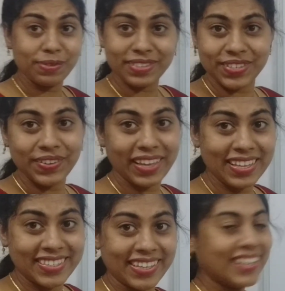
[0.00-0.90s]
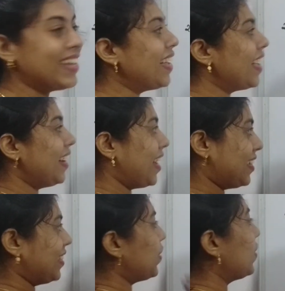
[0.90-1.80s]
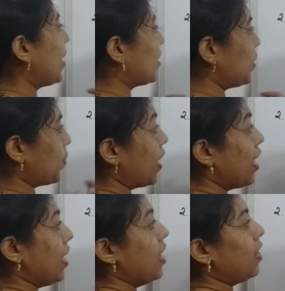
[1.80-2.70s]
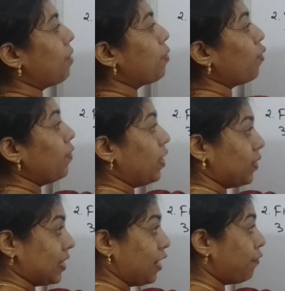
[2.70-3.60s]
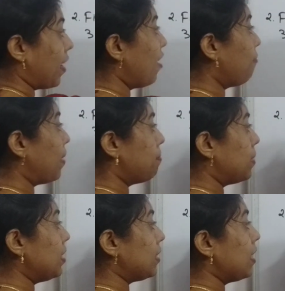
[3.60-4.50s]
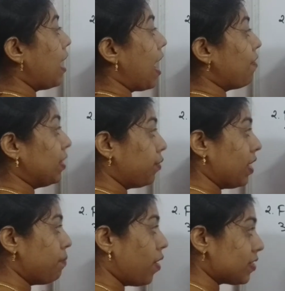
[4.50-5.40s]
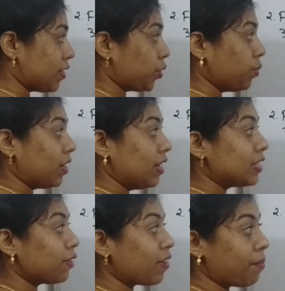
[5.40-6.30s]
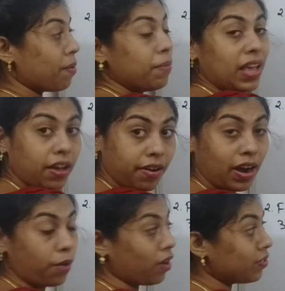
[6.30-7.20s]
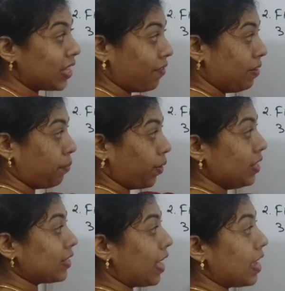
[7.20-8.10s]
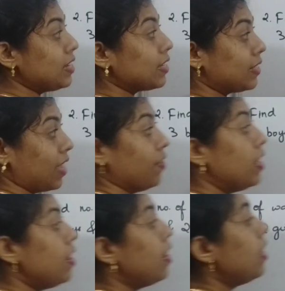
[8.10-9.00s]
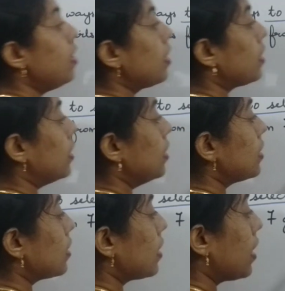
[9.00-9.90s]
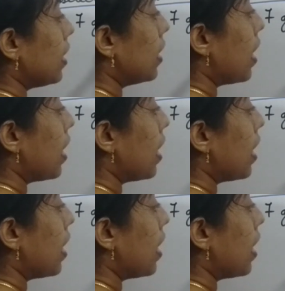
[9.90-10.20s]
So easy. Next, the next one. Number of ways to select 5 members having 3 boys and 2 girls from a big crowd of 7 boys and 7 girls. Here,